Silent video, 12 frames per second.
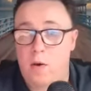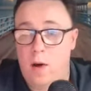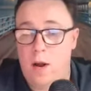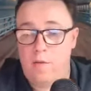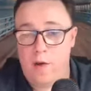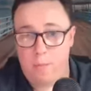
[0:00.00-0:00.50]
And
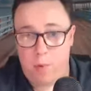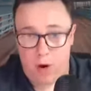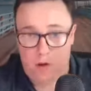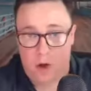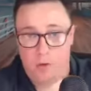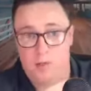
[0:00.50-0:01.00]
if I broke
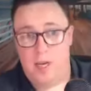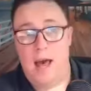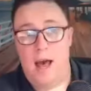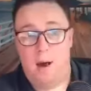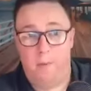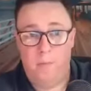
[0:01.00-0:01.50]
those
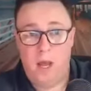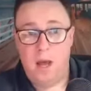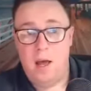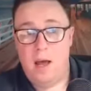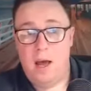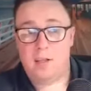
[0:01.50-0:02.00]
down,
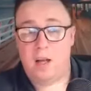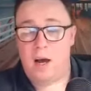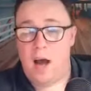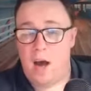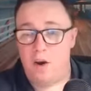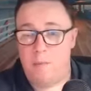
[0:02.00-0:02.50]
that's like
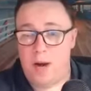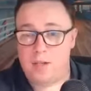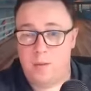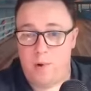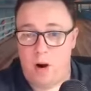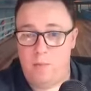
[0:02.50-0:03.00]
$100 a
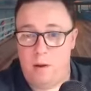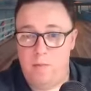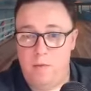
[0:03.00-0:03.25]
problem.